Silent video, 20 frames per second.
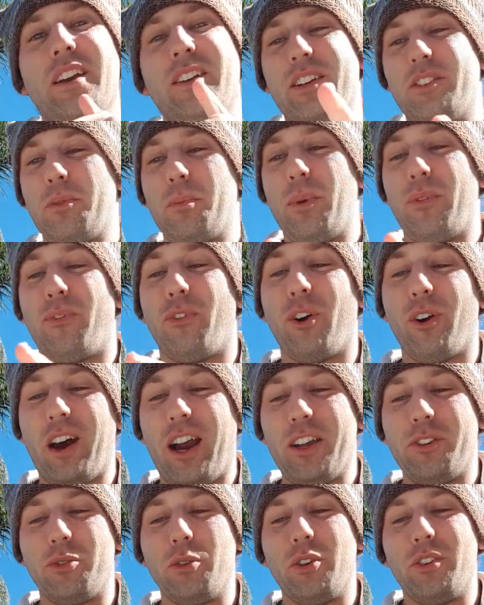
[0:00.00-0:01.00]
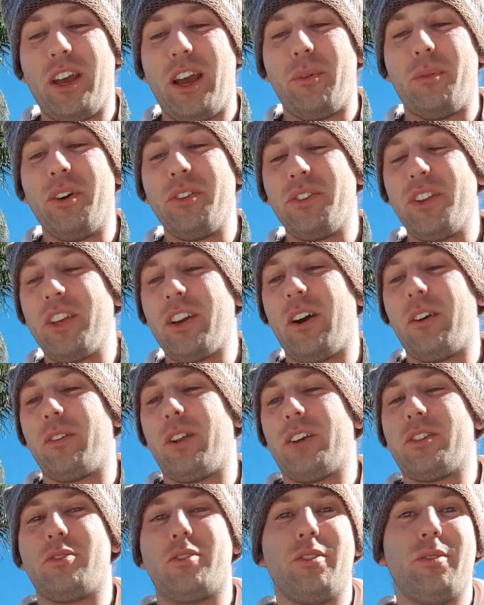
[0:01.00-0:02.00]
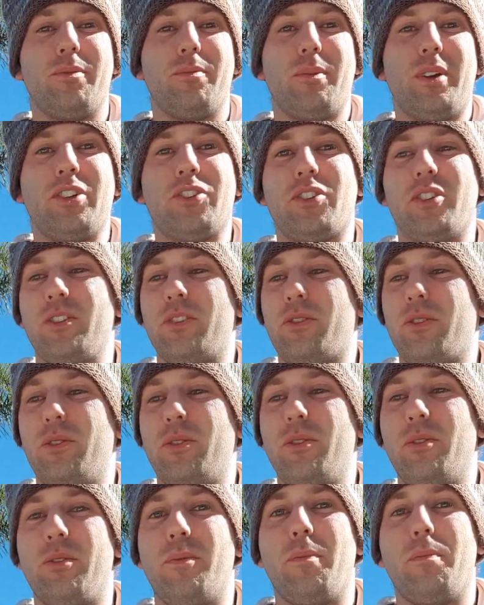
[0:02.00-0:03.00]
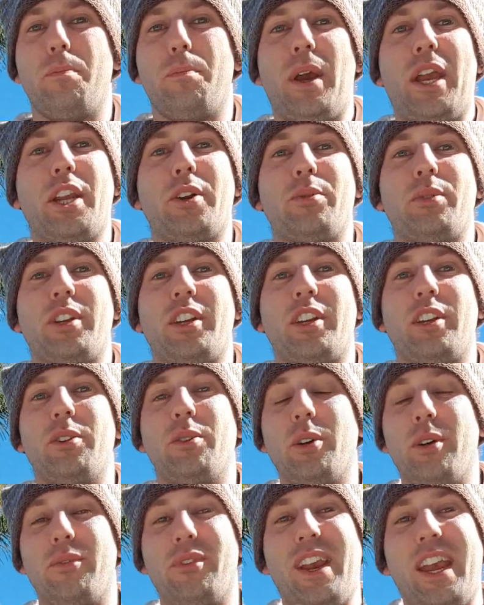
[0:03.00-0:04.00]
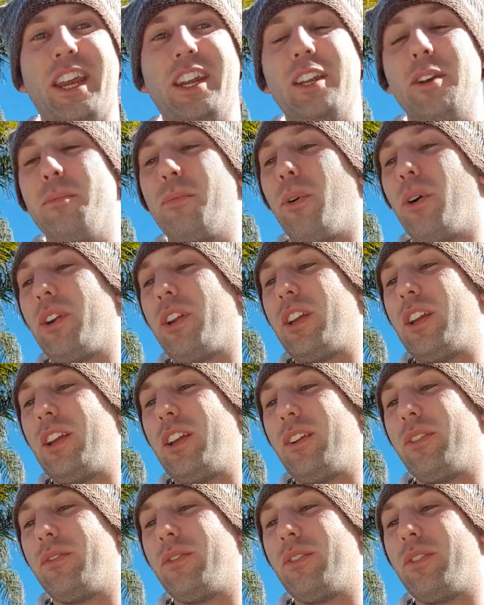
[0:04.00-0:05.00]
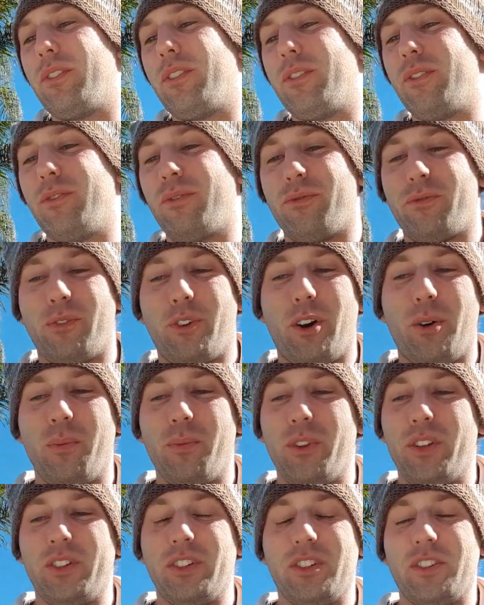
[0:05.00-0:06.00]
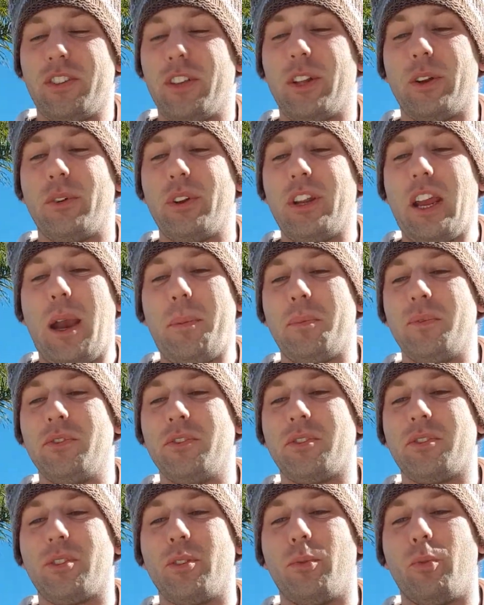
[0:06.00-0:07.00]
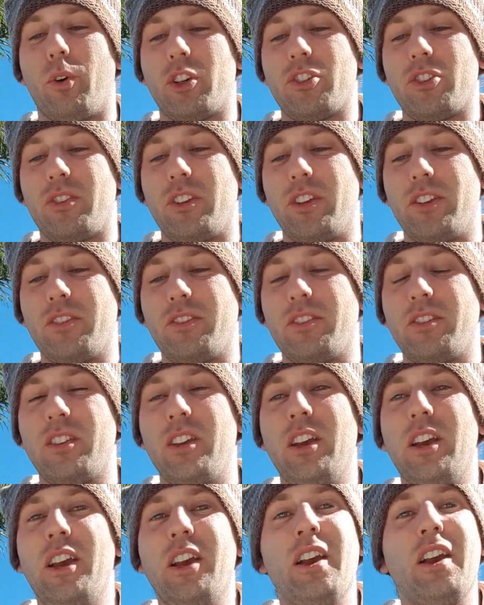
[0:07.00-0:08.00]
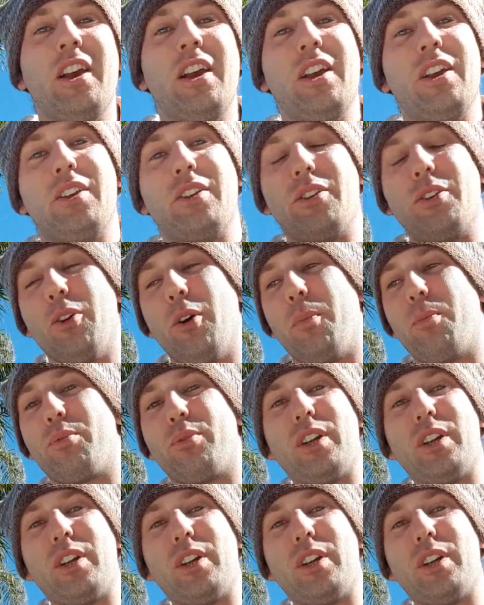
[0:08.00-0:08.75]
Actually, before I do that, one thing I would like to mention to Bakery Hill: if anybody from the distillery happens to watch this, your